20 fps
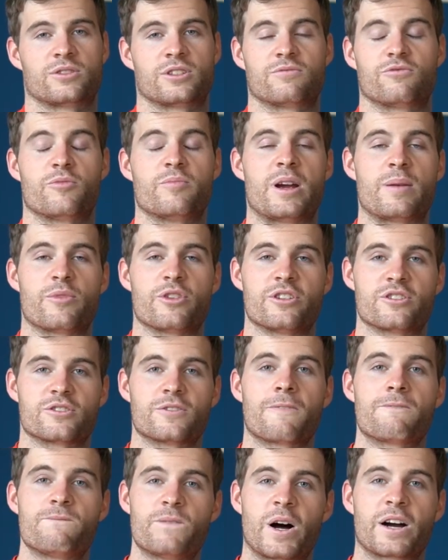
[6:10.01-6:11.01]
And remember, there's
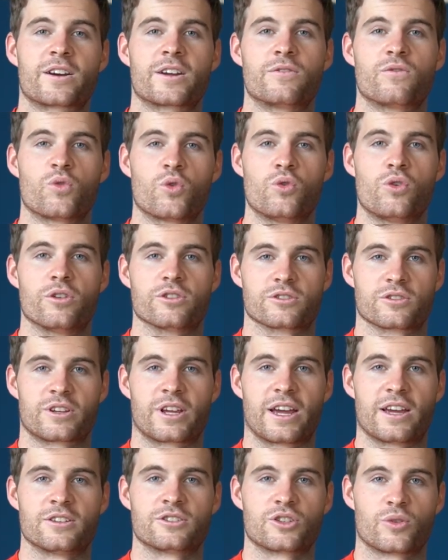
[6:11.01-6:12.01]
no fucking rules,
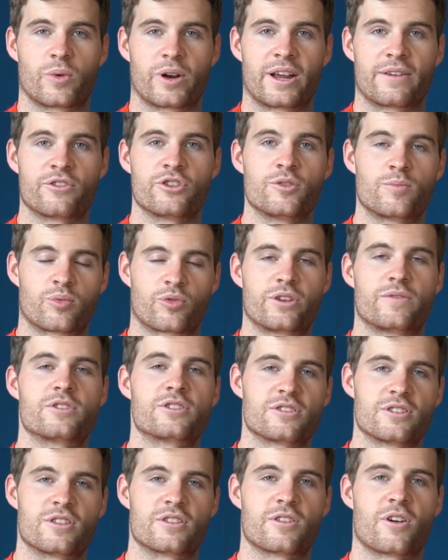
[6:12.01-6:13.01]
okay? So whatever you
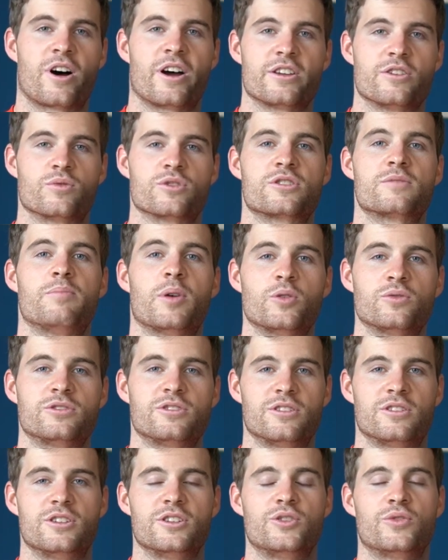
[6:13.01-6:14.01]
previously thought you were supposed
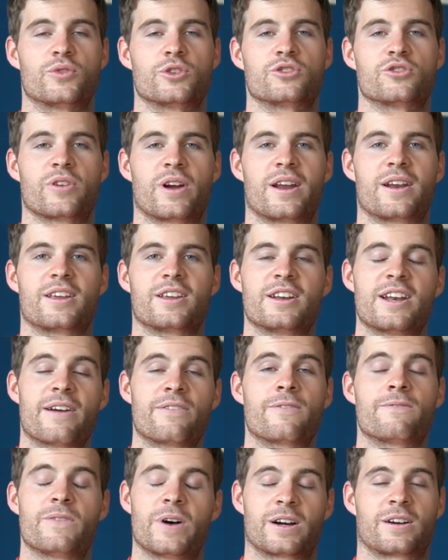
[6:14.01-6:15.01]
to do for training, you
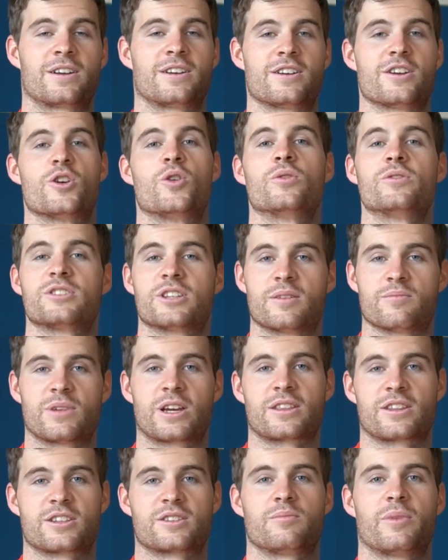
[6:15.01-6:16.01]
never fucking know. Something
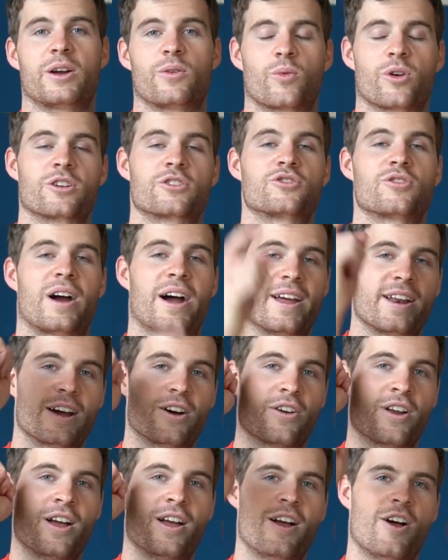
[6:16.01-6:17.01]
like this might work. Try it
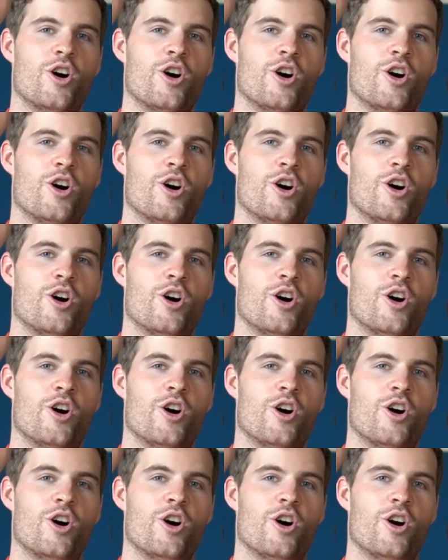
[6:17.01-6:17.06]
out.